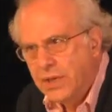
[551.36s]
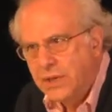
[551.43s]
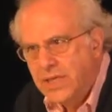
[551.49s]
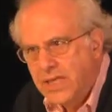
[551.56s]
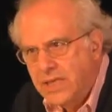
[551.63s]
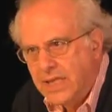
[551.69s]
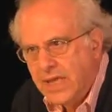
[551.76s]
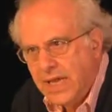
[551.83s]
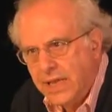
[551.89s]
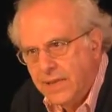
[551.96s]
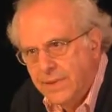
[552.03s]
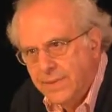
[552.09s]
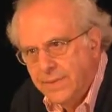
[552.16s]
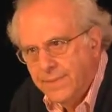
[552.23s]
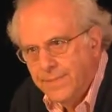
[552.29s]
did that.
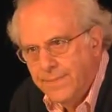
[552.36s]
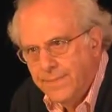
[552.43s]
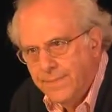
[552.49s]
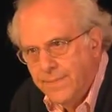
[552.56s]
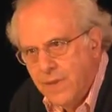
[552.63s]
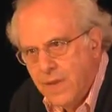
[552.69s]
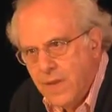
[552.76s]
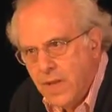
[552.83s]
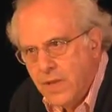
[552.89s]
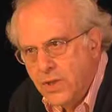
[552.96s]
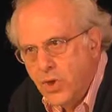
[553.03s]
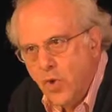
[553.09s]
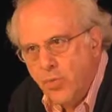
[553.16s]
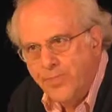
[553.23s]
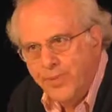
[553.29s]

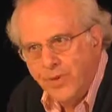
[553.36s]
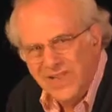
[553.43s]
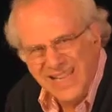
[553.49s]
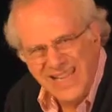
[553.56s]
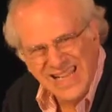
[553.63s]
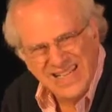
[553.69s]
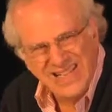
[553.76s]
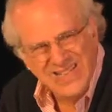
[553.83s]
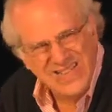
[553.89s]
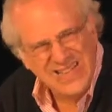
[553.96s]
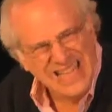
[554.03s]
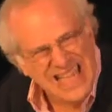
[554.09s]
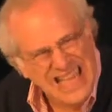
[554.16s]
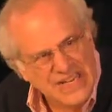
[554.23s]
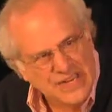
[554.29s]
No political
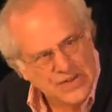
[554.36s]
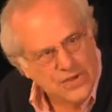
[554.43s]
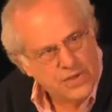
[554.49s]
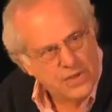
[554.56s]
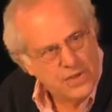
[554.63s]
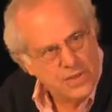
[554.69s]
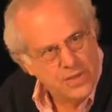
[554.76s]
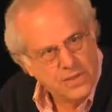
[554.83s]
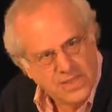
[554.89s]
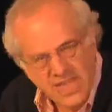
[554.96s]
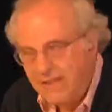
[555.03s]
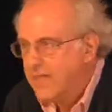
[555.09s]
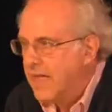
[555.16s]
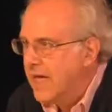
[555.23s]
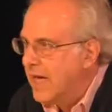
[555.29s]
leader
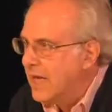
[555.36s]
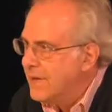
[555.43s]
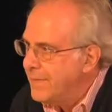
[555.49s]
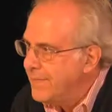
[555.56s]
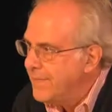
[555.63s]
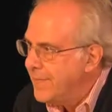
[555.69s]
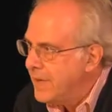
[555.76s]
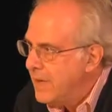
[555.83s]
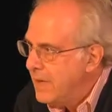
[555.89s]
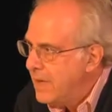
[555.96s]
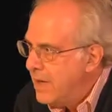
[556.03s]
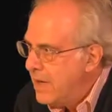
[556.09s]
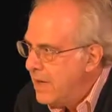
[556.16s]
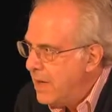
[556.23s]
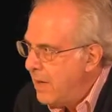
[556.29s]
did that.
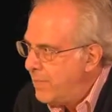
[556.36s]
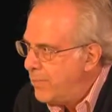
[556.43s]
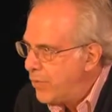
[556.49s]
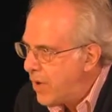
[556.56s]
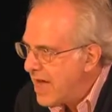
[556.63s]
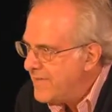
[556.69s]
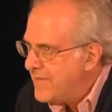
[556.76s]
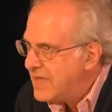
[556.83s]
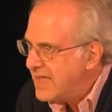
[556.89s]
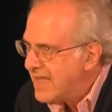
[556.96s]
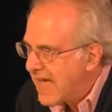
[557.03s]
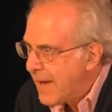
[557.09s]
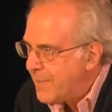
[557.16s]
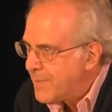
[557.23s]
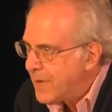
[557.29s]
Private
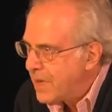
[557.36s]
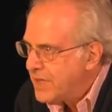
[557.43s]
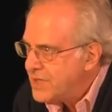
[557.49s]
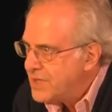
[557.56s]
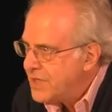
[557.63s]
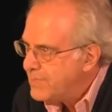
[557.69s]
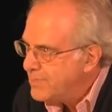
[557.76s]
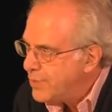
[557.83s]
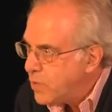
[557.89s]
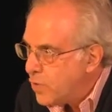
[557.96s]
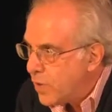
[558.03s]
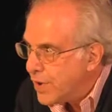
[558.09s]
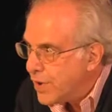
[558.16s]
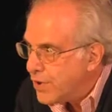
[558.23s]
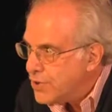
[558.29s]
capitalist
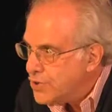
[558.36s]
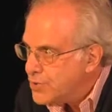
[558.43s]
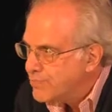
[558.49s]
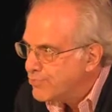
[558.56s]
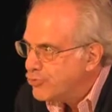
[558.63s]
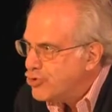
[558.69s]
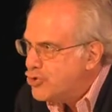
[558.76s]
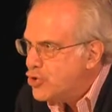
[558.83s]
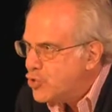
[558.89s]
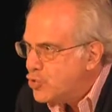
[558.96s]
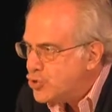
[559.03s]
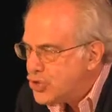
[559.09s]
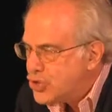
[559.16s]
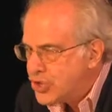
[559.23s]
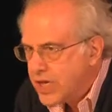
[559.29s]
employers
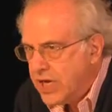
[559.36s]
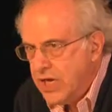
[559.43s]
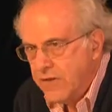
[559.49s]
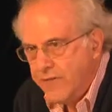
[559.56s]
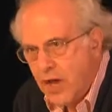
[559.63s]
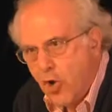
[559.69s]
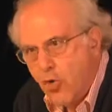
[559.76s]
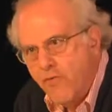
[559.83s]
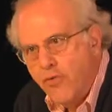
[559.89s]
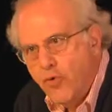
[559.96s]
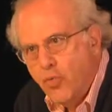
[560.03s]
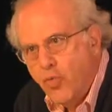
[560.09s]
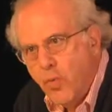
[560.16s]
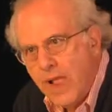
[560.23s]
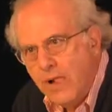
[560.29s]
produced the
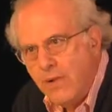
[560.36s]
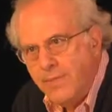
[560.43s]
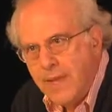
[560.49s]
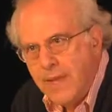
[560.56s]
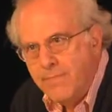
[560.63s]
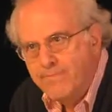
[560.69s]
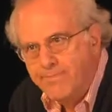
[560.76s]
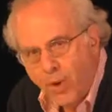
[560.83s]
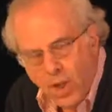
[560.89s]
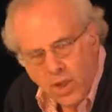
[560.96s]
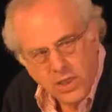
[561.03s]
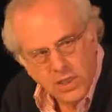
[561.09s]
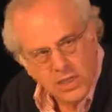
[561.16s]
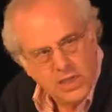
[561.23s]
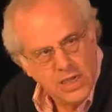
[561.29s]
overwhelming
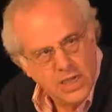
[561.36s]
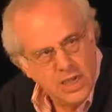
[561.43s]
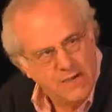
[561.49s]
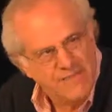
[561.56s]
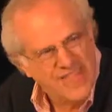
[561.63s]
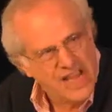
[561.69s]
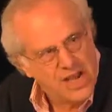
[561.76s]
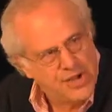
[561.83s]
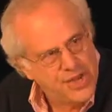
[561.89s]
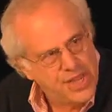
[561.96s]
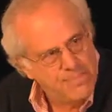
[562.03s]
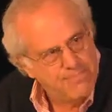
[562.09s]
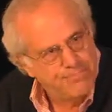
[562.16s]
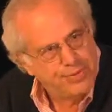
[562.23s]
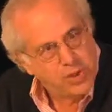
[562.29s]
bulk of the
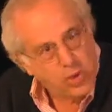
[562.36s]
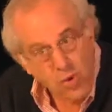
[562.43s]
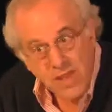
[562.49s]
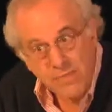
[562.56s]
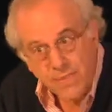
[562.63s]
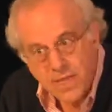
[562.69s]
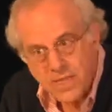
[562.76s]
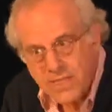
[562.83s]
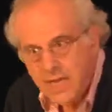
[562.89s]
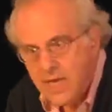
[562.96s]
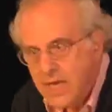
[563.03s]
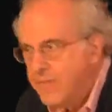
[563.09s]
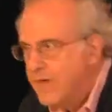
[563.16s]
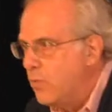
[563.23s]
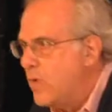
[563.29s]
unemployment
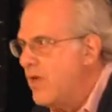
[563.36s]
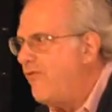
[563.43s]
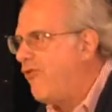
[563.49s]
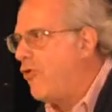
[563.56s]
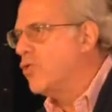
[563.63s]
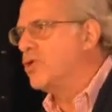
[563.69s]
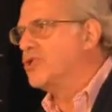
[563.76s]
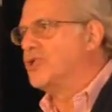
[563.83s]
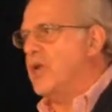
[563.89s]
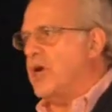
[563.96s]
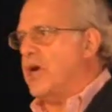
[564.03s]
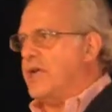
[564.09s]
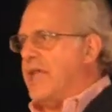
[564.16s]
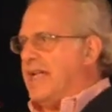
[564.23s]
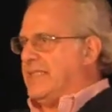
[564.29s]
that we focus
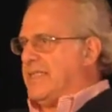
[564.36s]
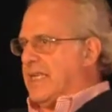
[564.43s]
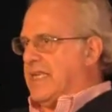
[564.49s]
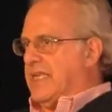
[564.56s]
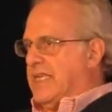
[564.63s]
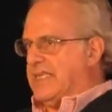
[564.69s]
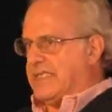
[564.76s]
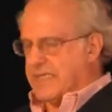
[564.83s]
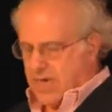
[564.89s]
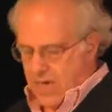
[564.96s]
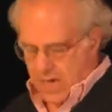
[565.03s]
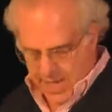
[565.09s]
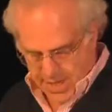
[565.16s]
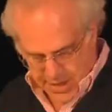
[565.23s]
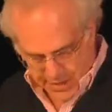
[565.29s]
on as a key
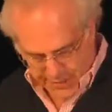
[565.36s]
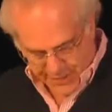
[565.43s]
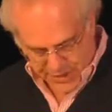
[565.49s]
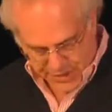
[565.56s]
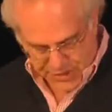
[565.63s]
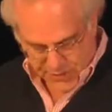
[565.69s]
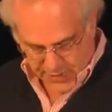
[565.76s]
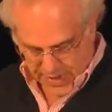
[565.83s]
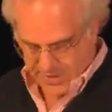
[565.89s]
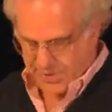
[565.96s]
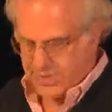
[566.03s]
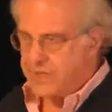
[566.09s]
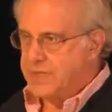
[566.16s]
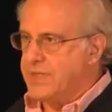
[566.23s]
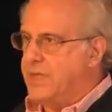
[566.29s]
sign of this
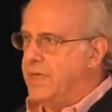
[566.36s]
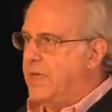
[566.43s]
crisis.